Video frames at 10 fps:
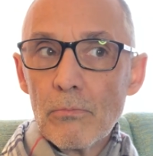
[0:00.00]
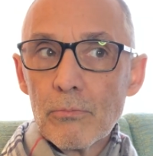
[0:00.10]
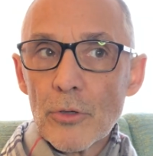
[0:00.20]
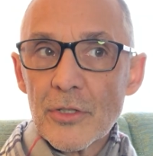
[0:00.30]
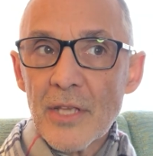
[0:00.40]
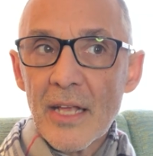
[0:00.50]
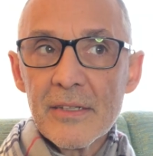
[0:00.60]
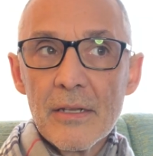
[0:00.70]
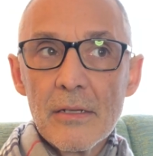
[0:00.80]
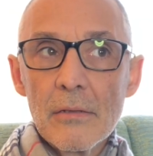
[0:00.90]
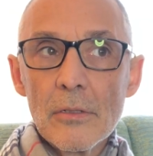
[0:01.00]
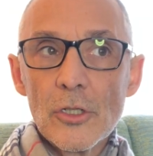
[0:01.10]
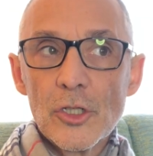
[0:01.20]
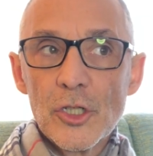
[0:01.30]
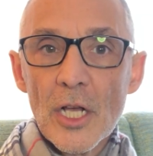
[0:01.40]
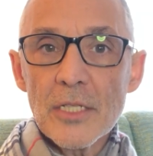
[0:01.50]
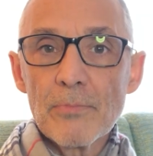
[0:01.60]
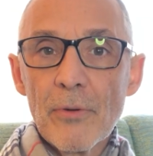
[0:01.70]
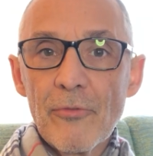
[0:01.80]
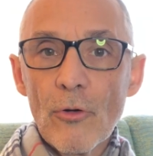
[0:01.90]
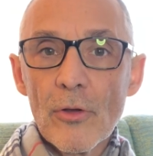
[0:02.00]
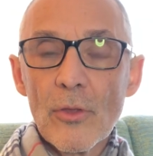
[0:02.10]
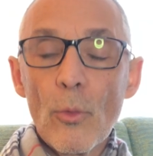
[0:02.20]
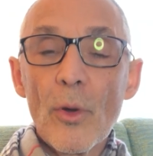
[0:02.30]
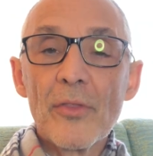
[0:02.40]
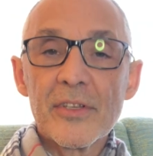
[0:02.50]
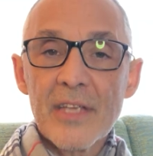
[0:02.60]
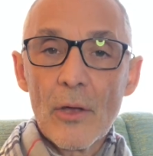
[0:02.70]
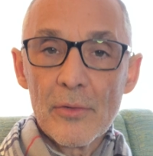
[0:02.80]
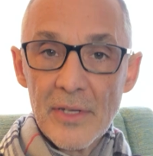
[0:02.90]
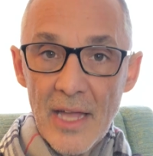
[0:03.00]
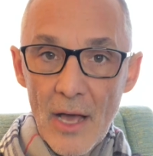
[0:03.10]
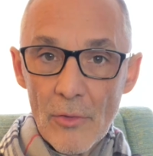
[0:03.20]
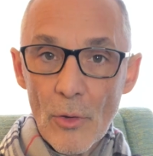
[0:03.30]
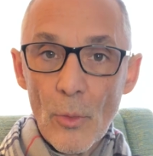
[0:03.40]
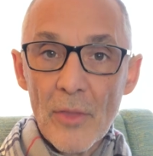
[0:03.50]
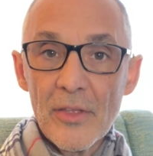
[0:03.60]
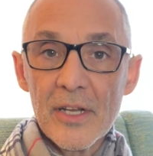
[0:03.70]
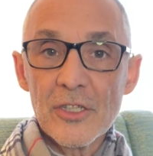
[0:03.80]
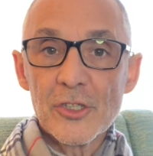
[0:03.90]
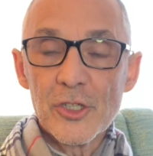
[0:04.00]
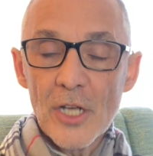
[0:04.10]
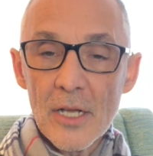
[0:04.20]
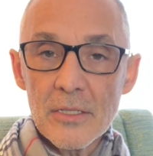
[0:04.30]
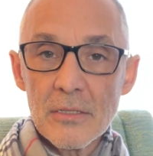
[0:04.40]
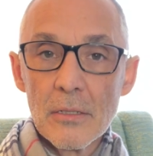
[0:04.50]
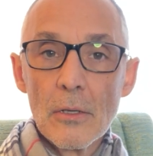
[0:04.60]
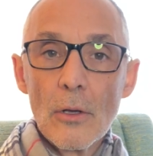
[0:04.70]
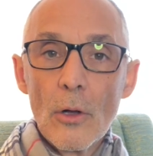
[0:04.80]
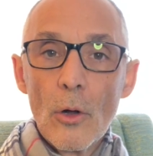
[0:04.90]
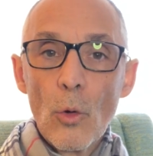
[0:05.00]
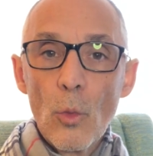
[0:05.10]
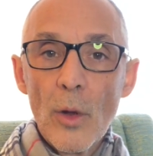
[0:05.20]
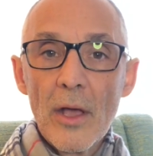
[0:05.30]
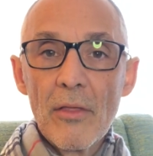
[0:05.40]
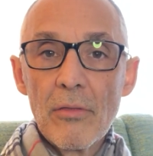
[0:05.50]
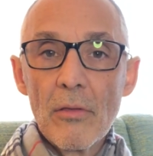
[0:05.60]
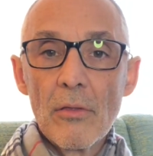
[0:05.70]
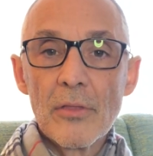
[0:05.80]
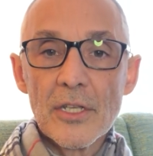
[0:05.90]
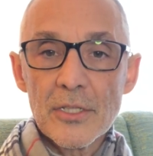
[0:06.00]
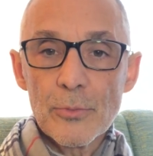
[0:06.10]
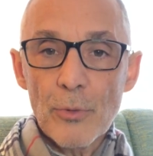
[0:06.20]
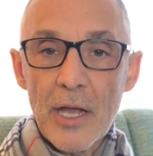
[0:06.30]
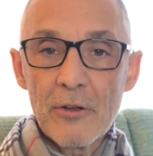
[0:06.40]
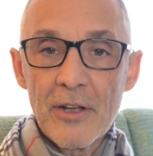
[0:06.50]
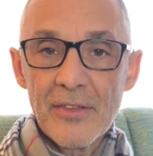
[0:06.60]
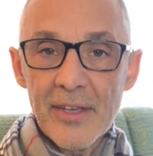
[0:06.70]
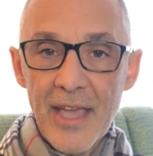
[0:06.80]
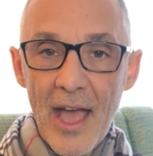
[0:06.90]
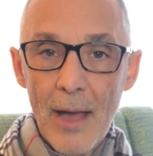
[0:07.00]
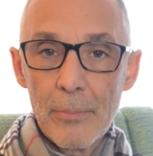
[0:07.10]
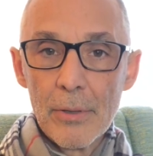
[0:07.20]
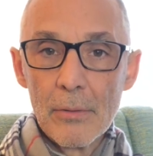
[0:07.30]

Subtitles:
presented just before the one that's out now, the one that is just with the sprayer in the cap,